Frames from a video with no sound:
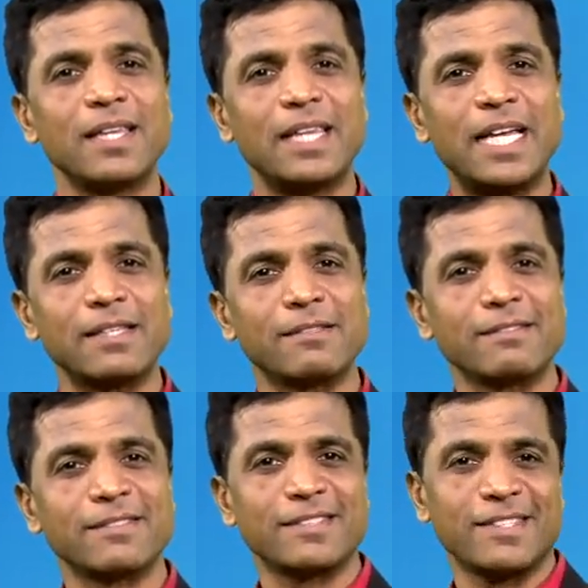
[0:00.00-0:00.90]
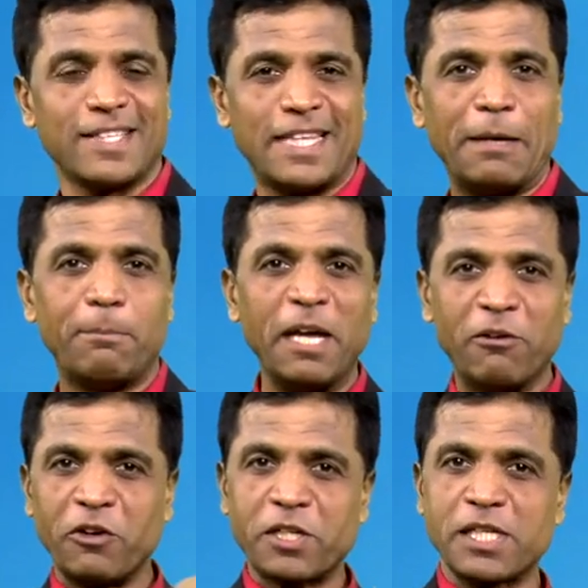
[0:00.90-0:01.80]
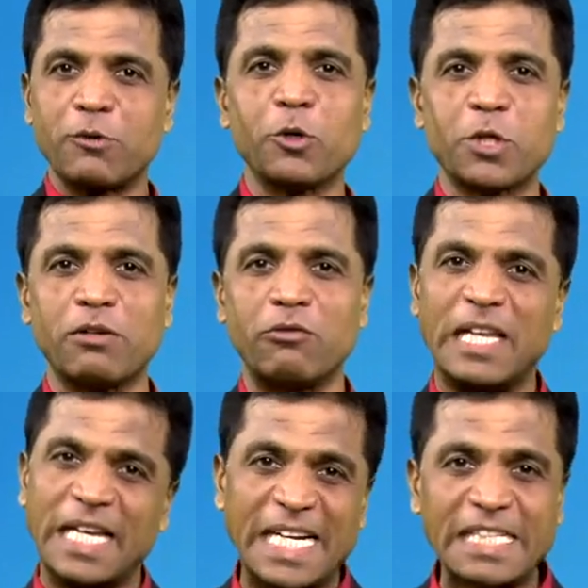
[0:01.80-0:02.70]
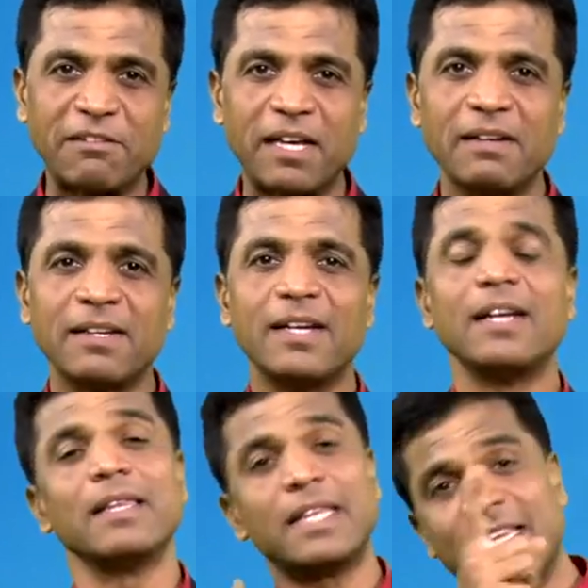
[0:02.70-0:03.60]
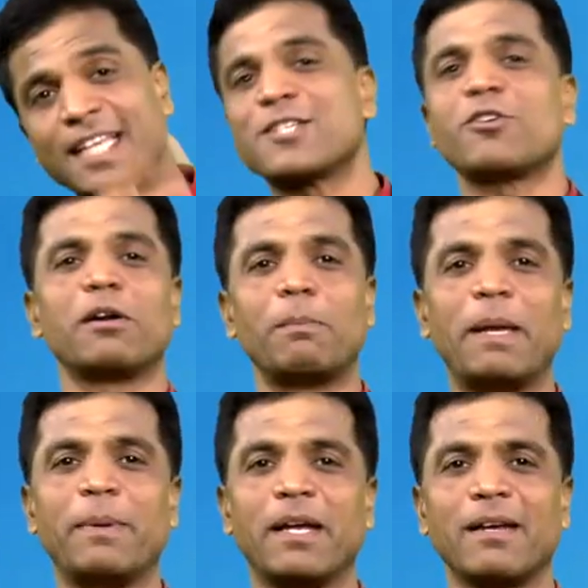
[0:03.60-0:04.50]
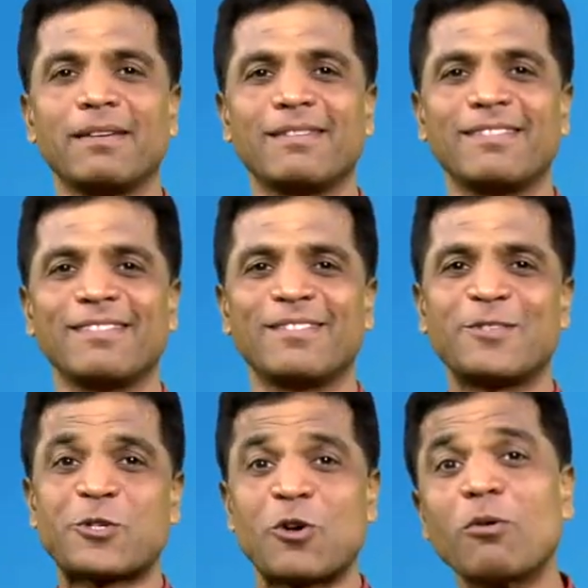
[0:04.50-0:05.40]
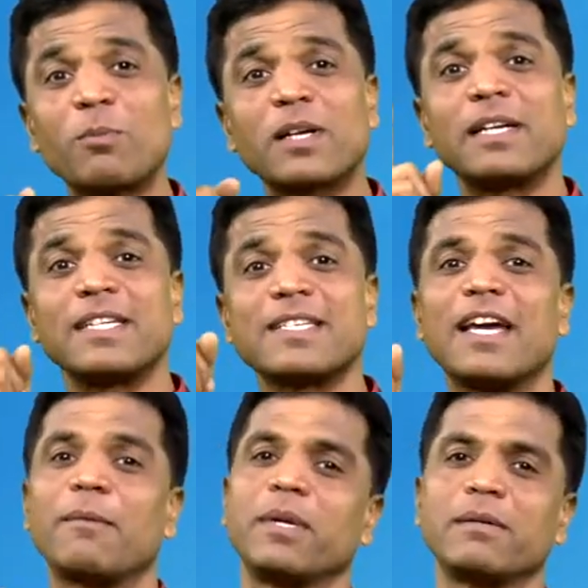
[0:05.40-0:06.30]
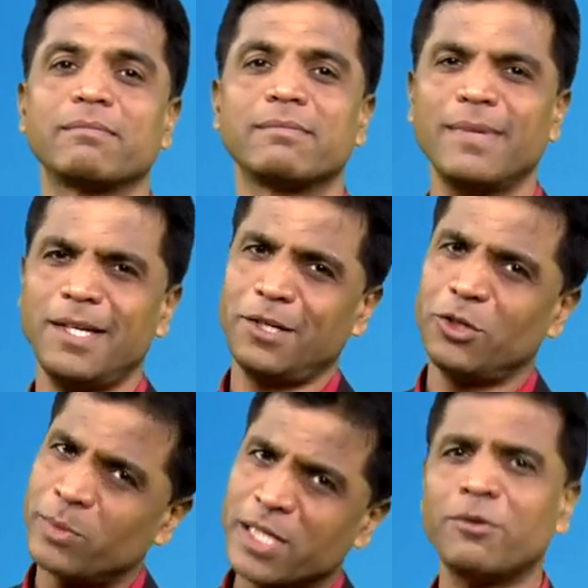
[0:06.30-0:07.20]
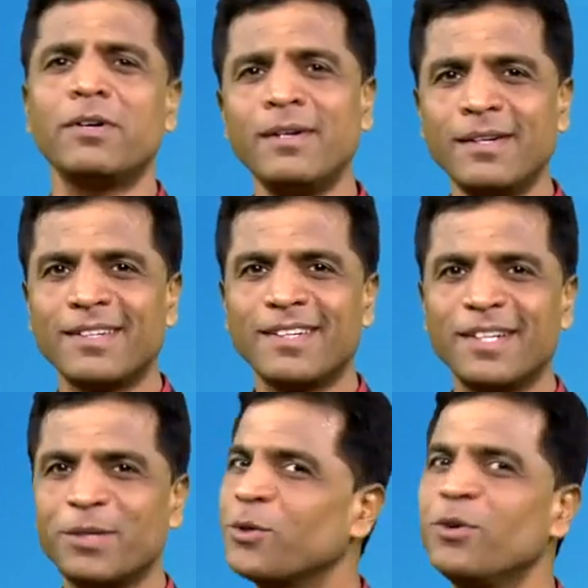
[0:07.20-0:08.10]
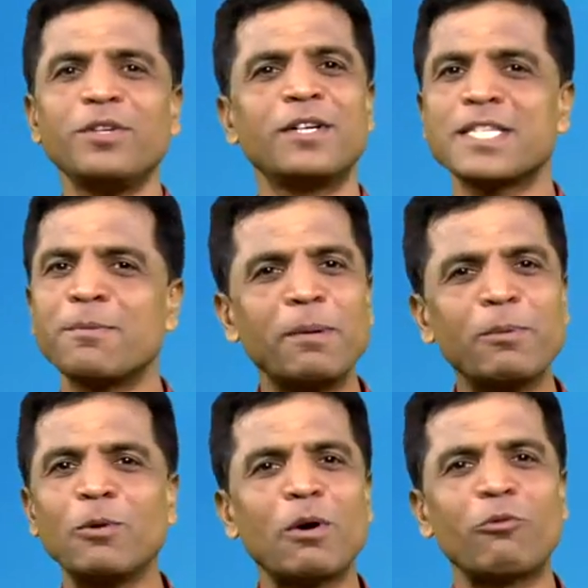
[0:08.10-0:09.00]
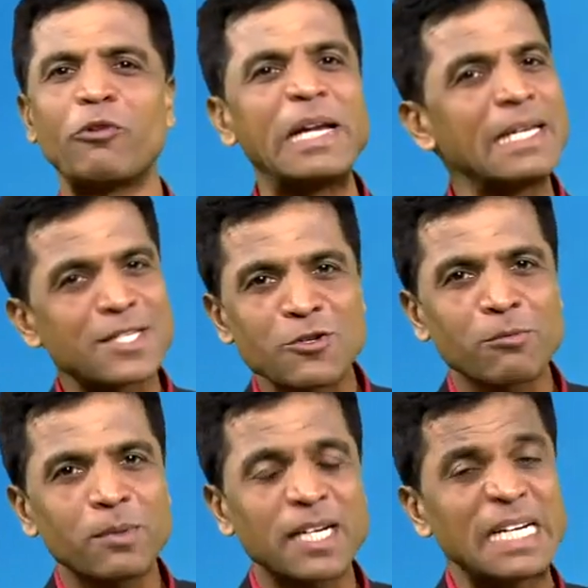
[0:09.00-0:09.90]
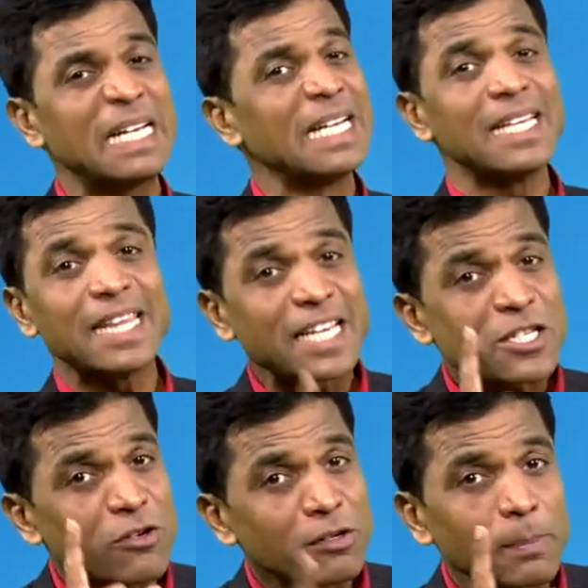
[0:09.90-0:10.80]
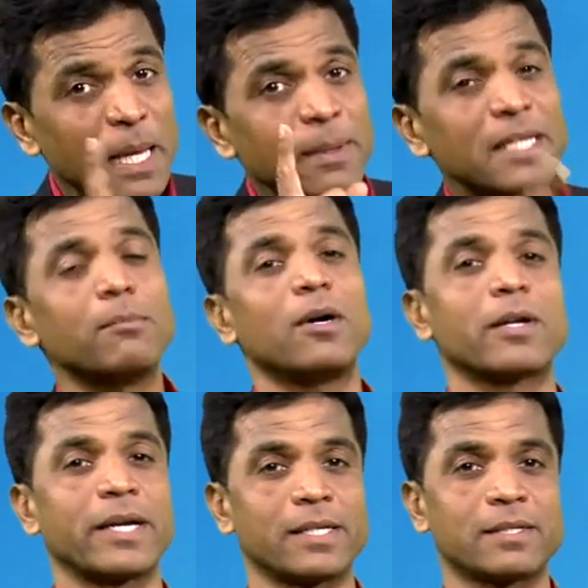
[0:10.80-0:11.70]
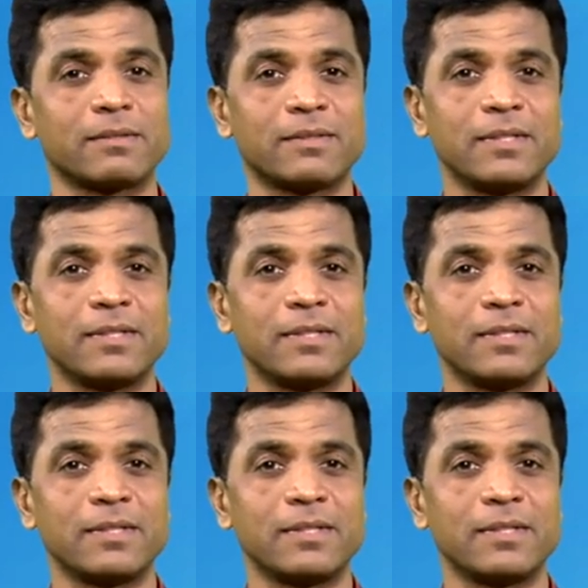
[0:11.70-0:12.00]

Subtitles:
Then the big fish in the ocean will eat away. Then they started blaming stock market is gambling. You might have heard. Go and ask the people who have failed in stock market. They start blaming the market.